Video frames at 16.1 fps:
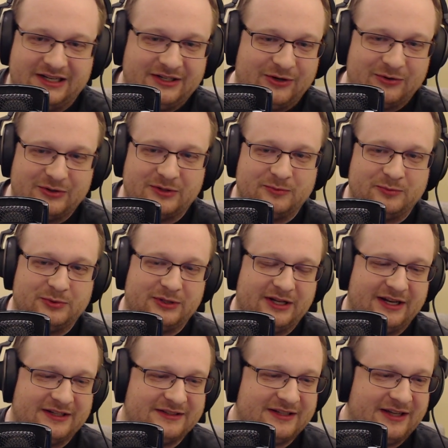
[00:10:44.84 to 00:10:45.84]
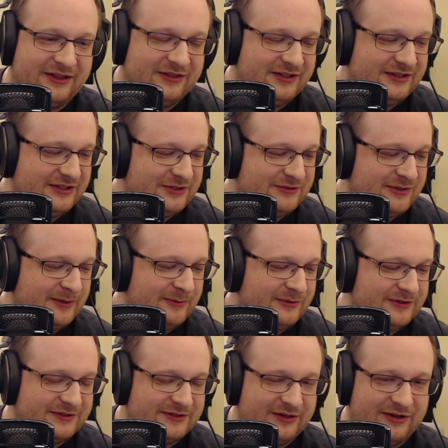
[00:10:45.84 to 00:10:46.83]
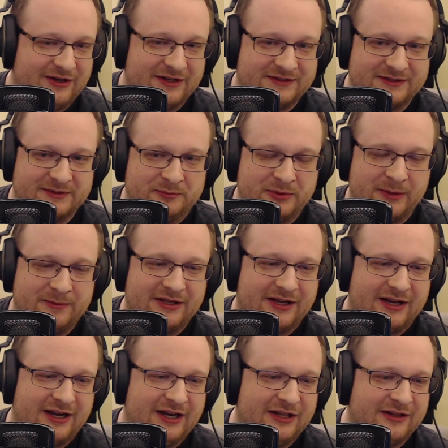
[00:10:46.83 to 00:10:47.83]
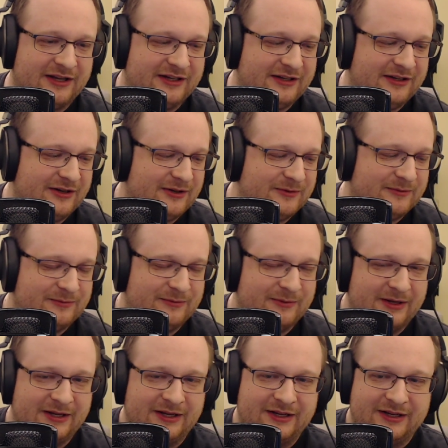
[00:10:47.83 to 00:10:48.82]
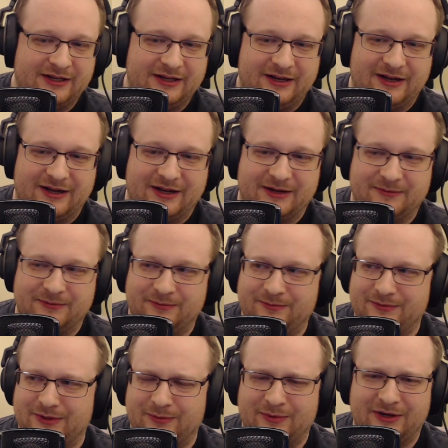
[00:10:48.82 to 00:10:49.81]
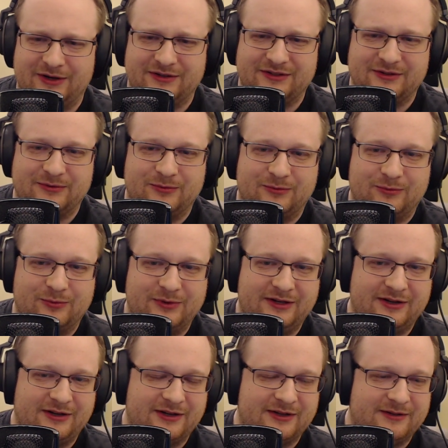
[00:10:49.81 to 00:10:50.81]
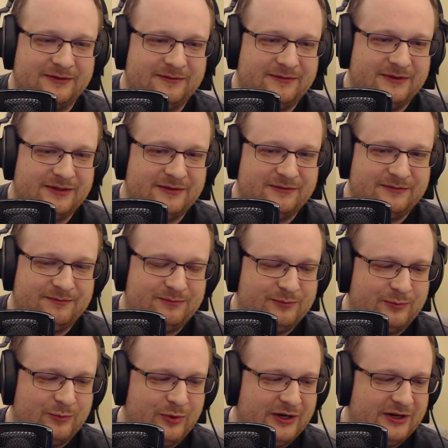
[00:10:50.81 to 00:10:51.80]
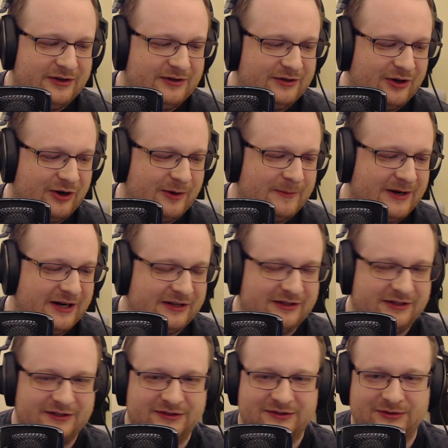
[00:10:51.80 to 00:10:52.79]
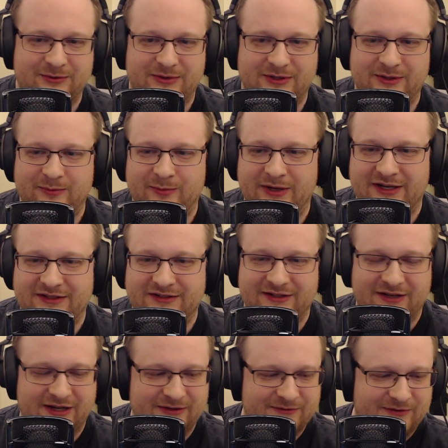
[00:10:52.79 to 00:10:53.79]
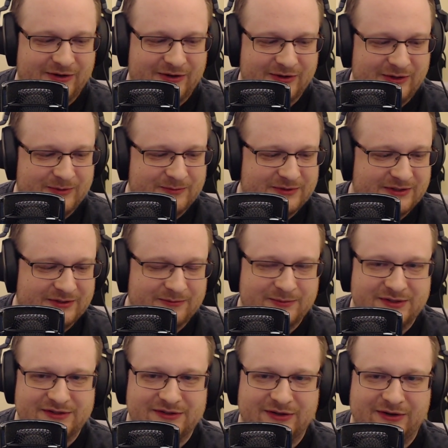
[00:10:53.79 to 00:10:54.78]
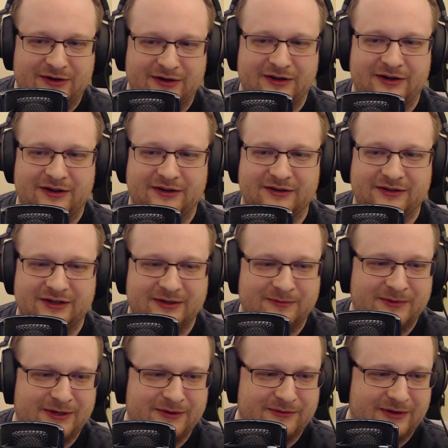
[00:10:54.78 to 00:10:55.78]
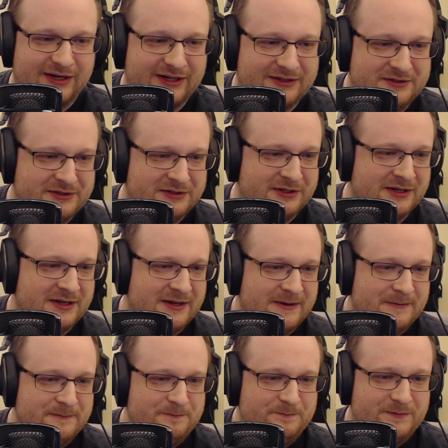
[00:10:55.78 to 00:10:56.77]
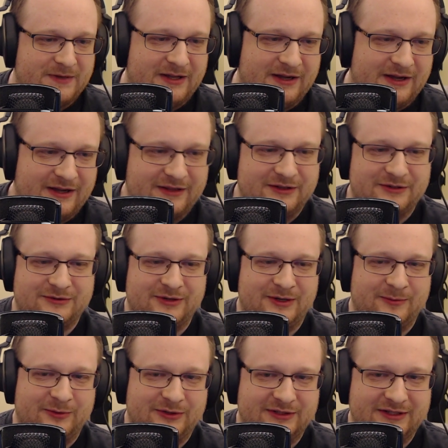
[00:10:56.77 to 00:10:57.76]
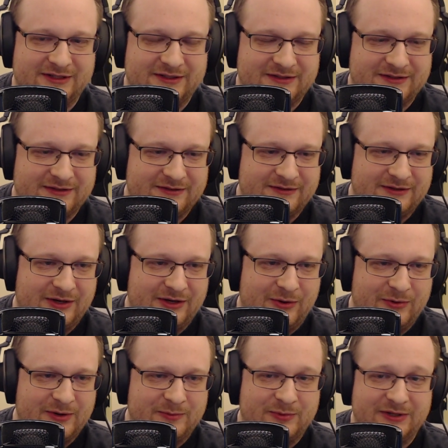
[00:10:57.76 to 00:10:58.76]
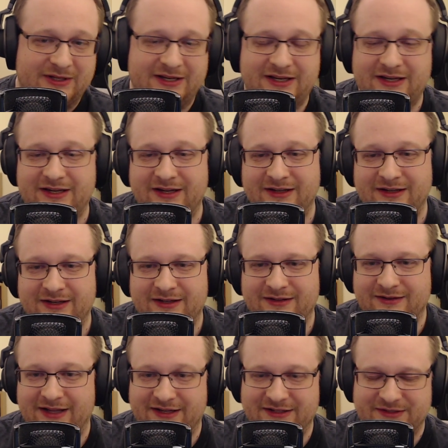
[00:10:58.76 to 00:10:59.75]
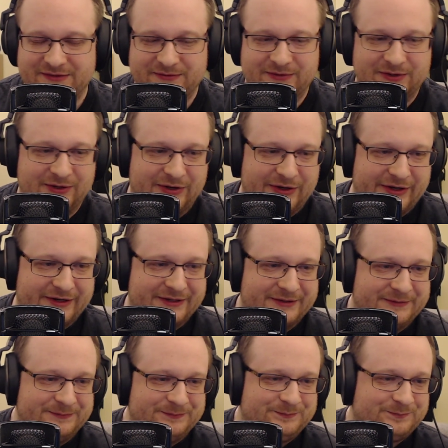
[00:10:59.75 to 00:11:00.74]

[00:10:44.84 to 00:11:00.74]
No complaints. I think the treble is awesome. Probably the highlight here uh, compared to the weird, weird harmonically distorting bass at high volumes and bizarre honking mid-range. Uh, the treble is notably less flawed